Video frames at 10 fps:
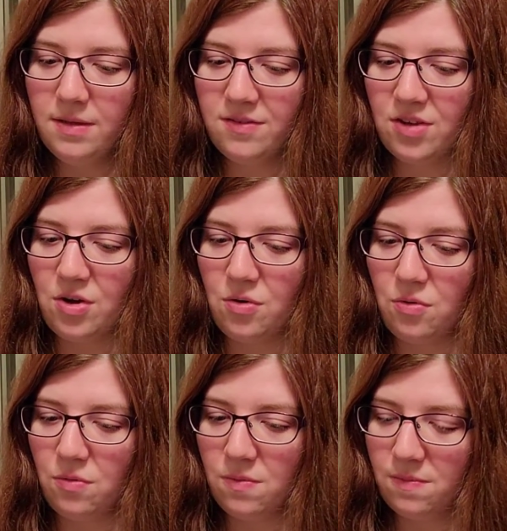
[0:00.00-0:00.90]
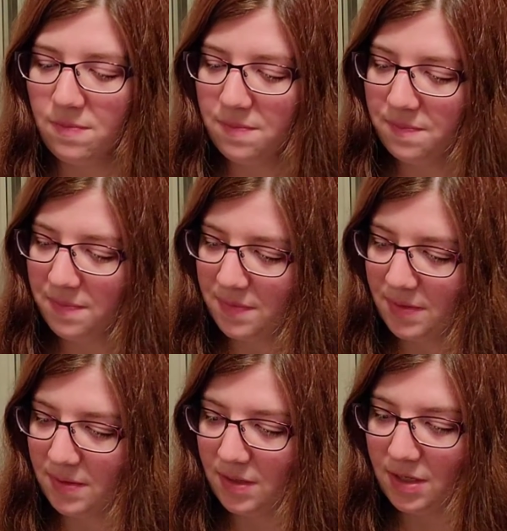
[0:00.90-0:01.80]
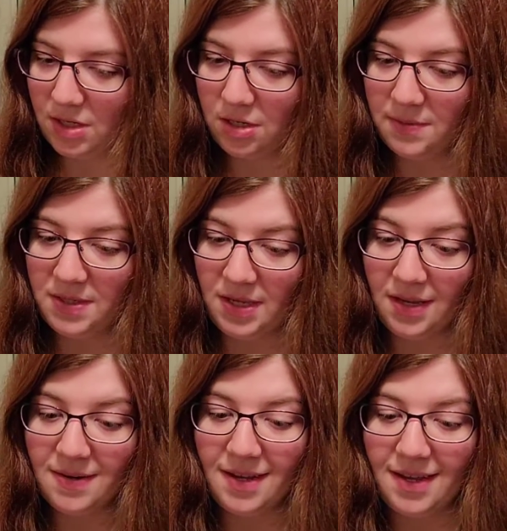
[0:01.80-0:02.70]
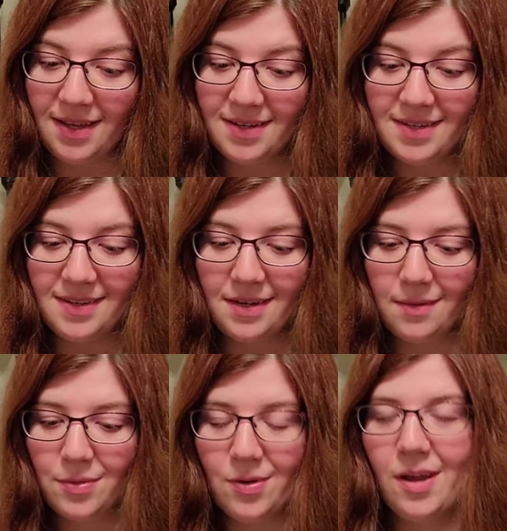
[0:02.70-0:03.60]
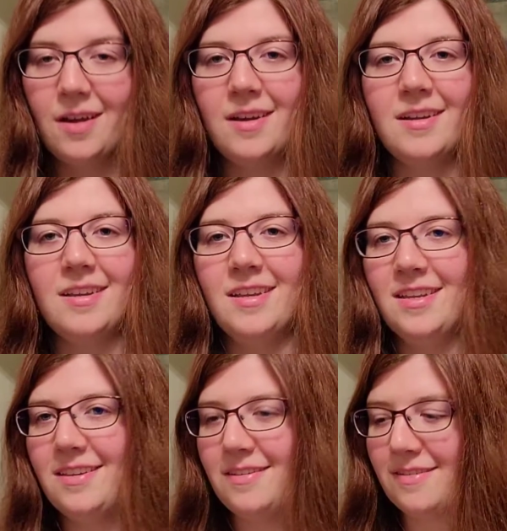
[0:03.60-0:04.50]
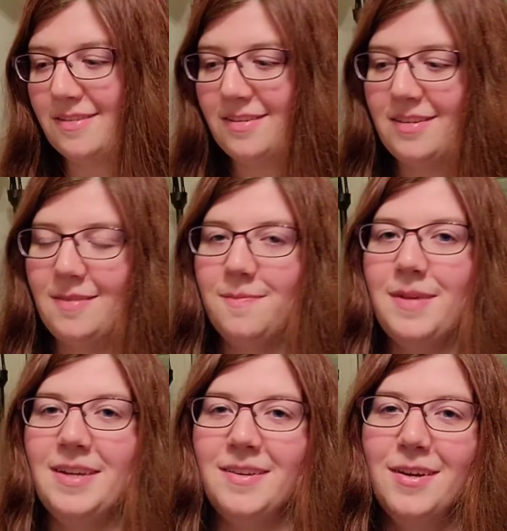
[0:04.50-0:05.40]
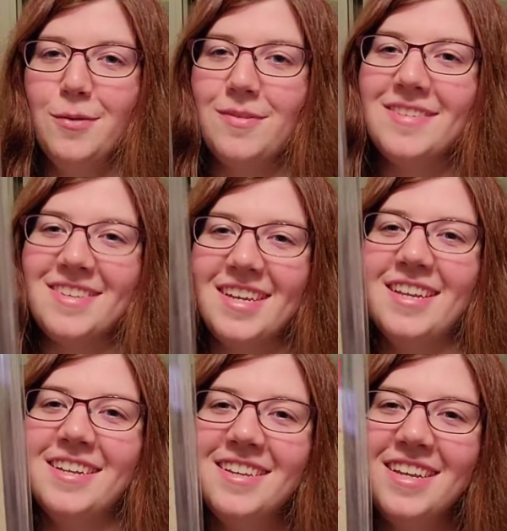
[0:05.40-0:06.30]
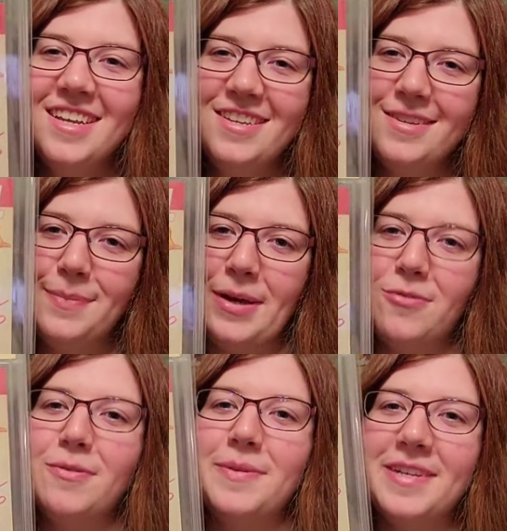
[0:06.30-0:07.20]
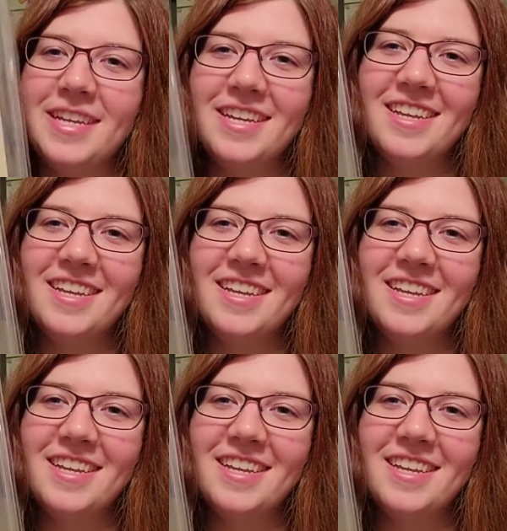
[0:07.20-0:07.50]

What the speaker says: So coming in at number 9 is once again Spider-Woman.